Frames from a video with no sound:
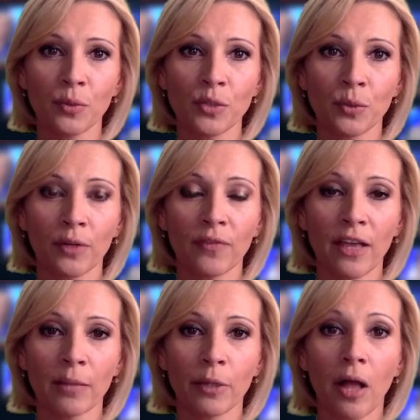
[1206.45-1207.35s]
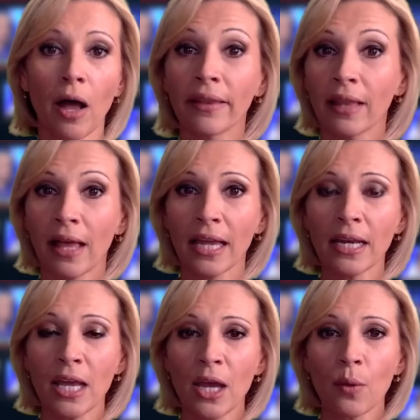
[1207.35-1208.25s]
which were available
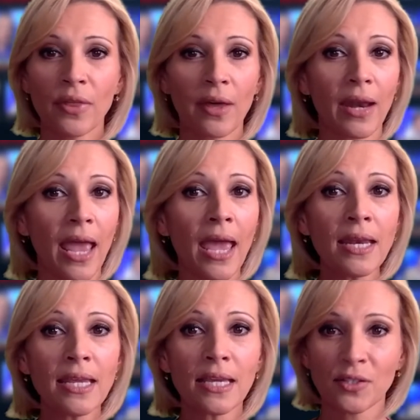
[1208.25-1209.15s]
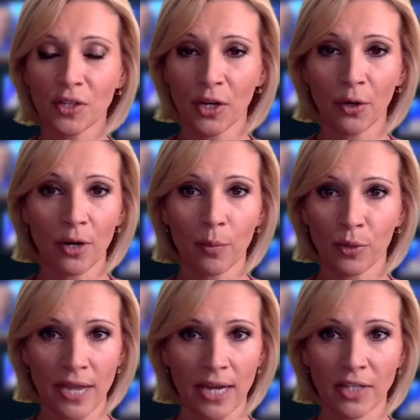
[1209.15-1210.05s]
online without any security
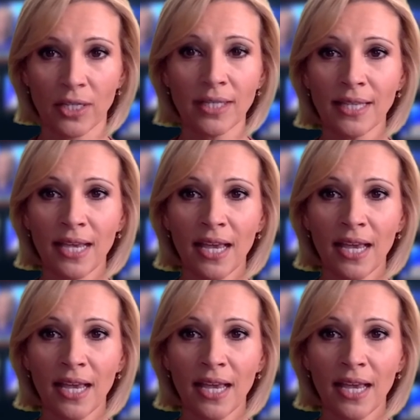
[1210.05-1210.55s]
protections.